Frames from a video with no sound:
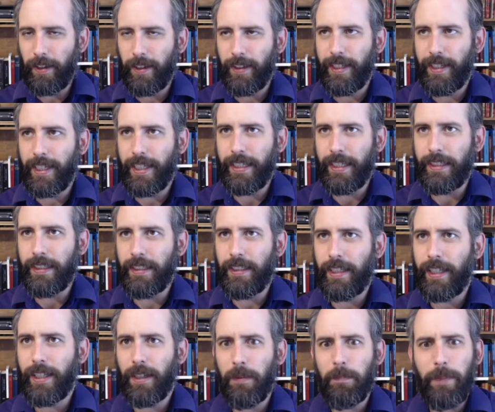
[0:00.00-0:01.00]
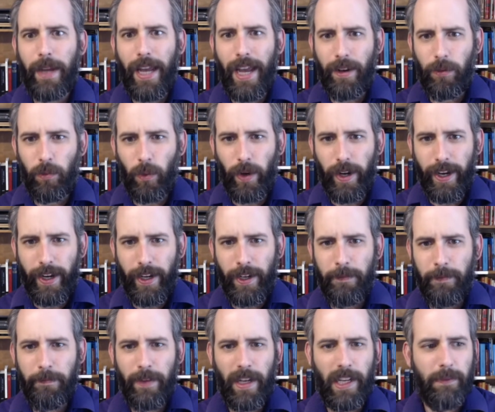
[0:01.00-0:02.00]
in a bad way,
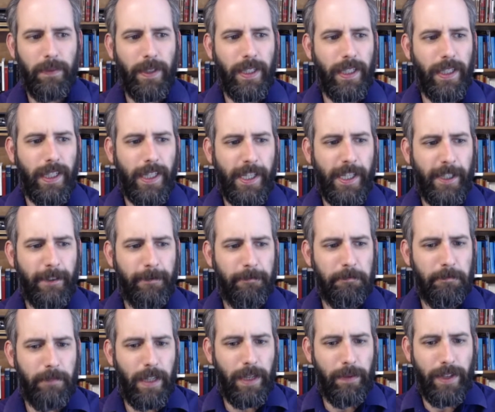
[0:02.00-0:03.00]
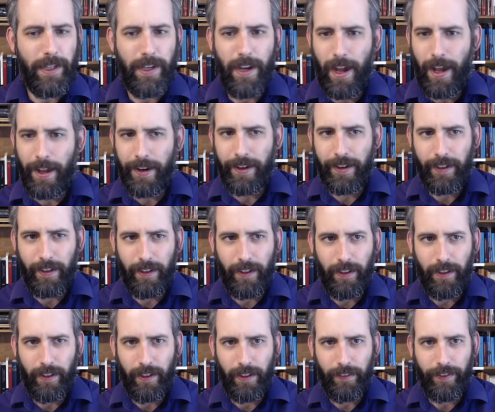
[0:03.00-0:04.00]
maybe not
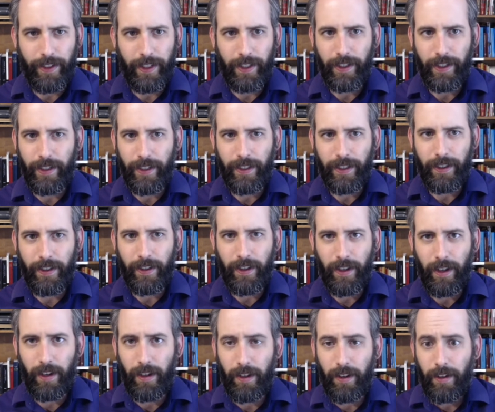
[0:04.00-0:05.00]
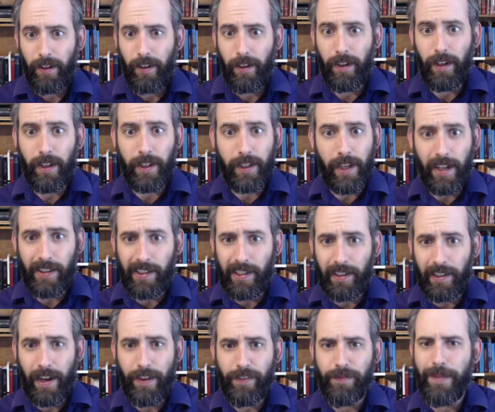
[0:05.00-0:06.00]
living in a godly
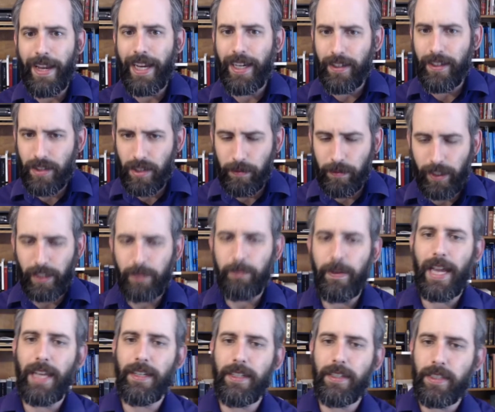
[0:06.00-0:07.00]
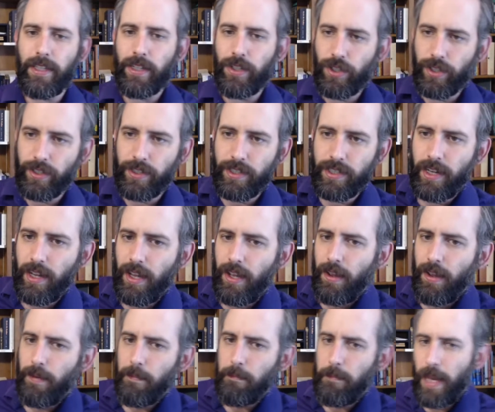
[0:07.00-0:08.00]
life, making some really bad decisions.
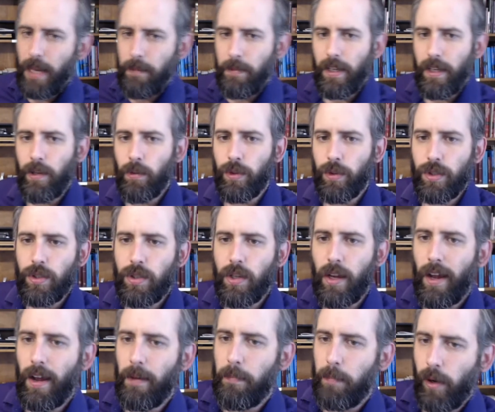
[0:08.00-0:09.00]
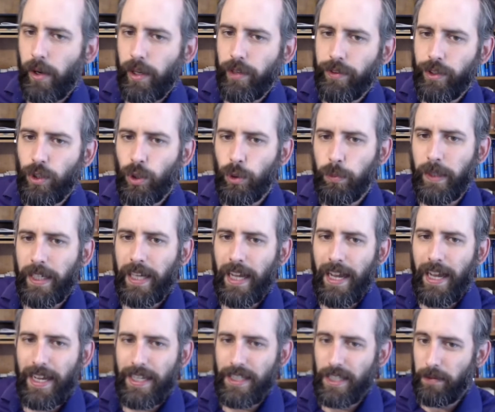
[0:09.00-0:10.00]
Maybe he was part of a group of
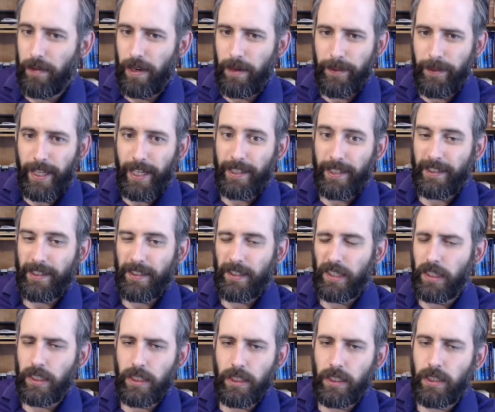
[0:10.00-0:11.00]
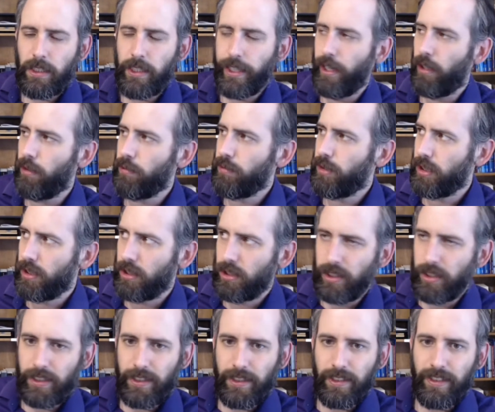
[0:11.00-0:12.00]
guys, and maybe they couldn't
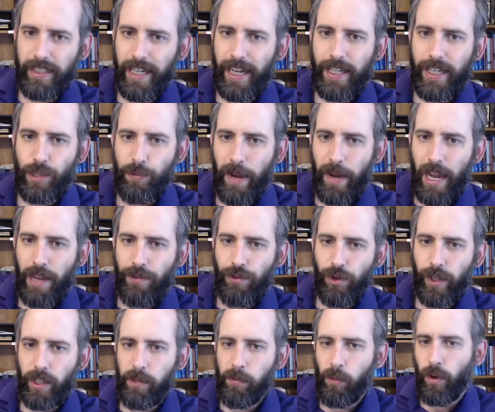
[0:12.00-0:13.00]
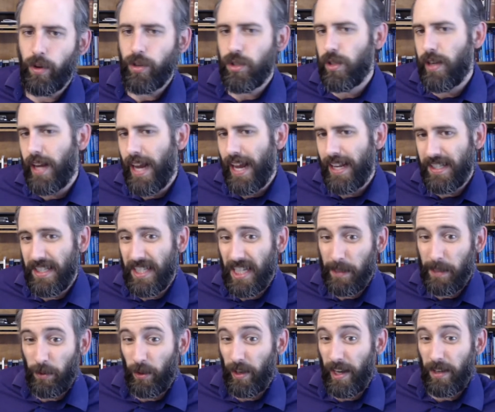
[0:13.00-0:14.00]
stand his behavior anymore, so you hadn't seen
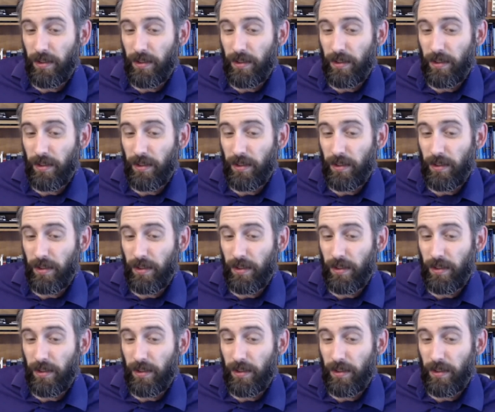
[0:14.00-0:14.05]
him around